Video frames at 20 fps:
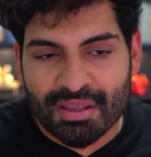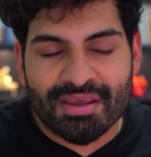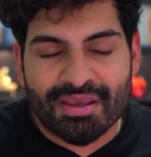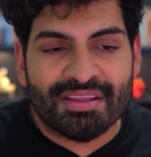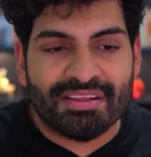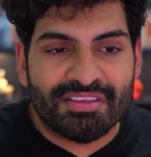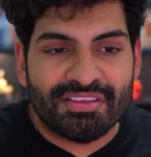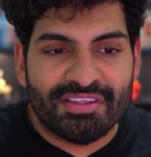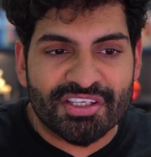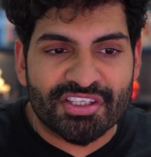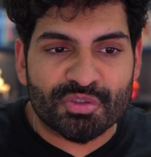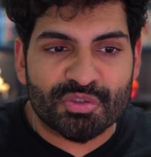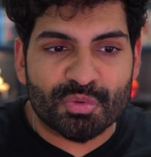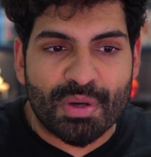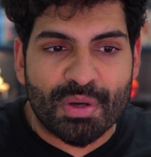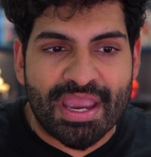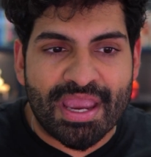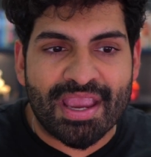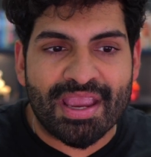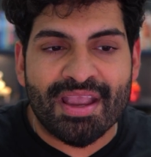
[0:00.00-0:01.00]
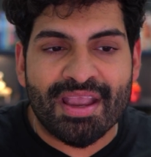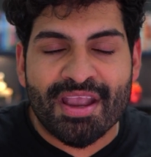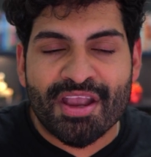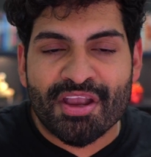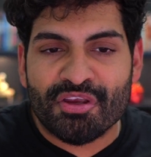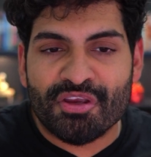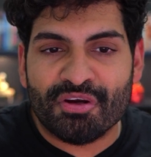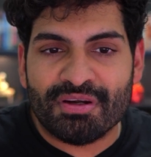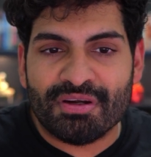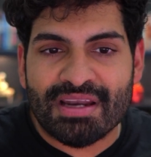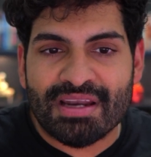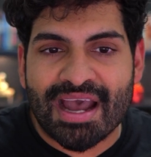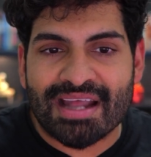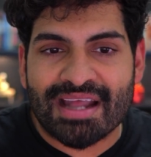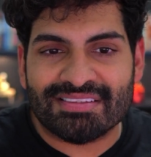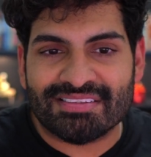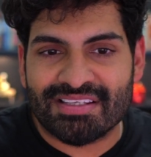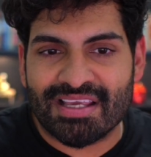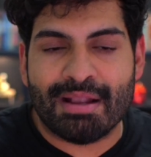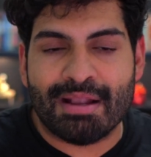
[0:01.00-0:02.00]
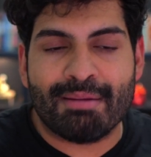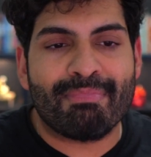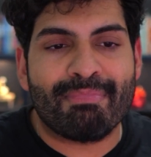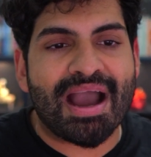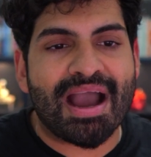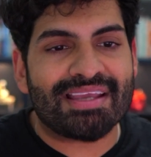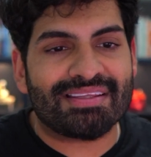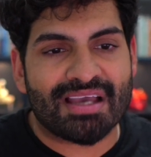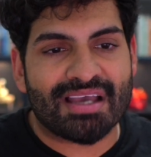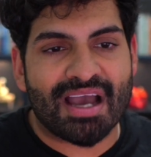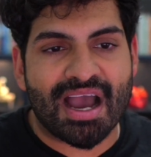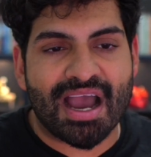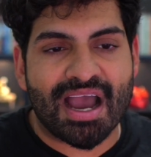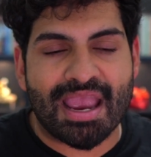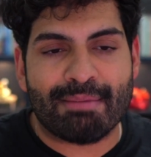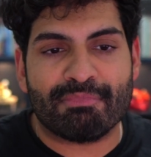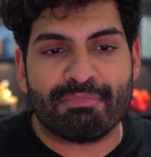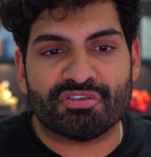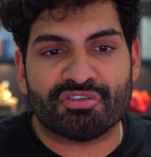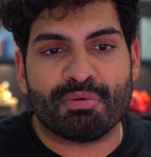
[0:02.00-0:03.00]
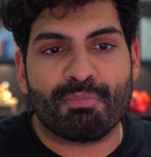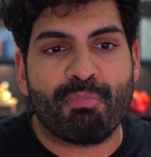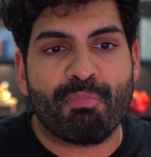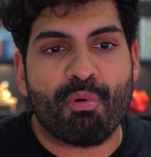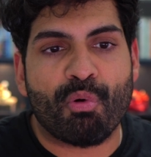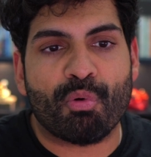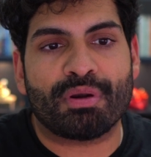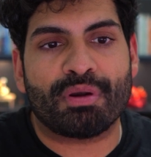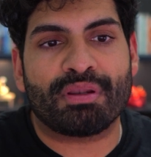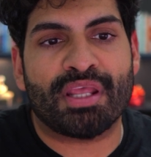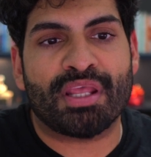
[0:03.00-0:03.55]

This way, you're not saying my time is important than